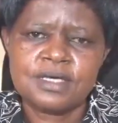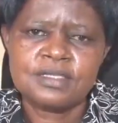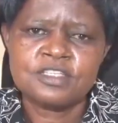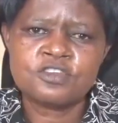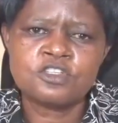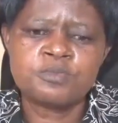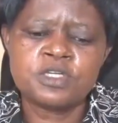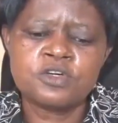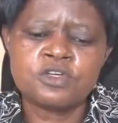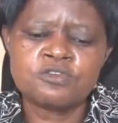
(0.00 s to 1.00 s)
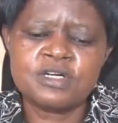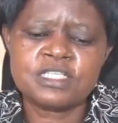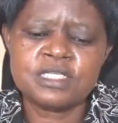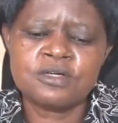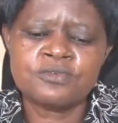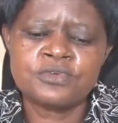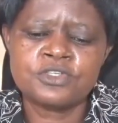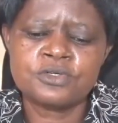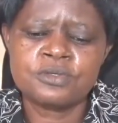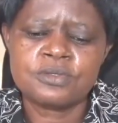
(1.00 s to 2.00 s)
There's going to be no university
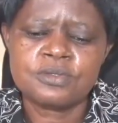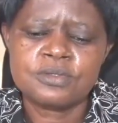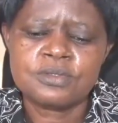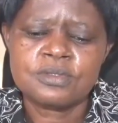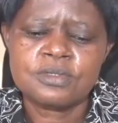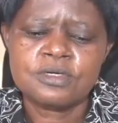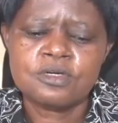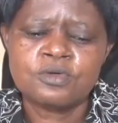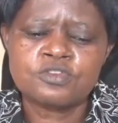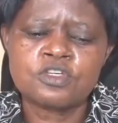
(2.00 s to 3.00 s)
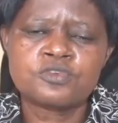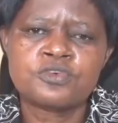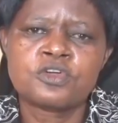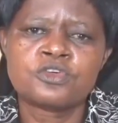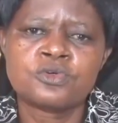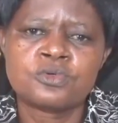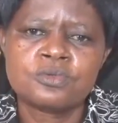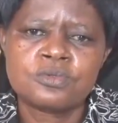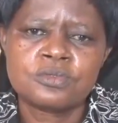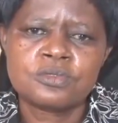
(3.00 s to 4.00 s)
official who's going to follow you
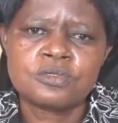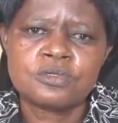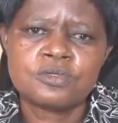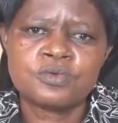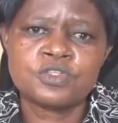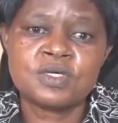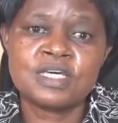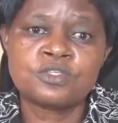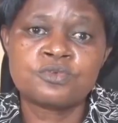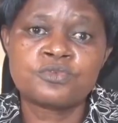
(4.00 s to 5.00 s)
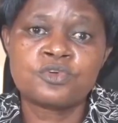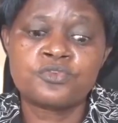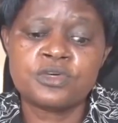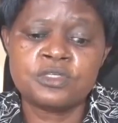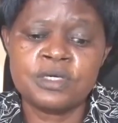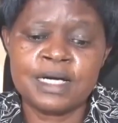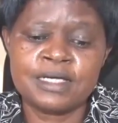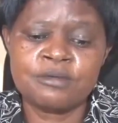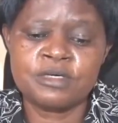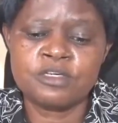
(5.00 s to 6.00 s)
to ensure that you fulfill your
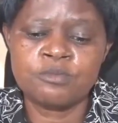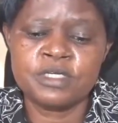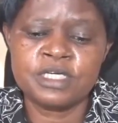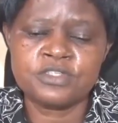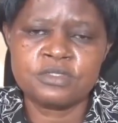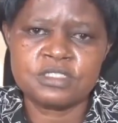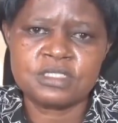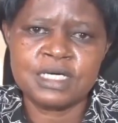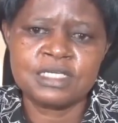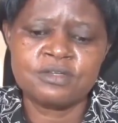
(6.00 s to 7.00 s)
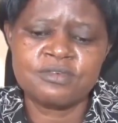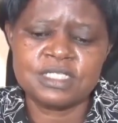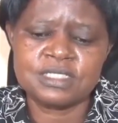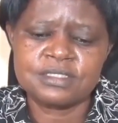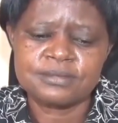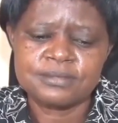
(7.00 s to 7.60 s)
academic obligations at the university.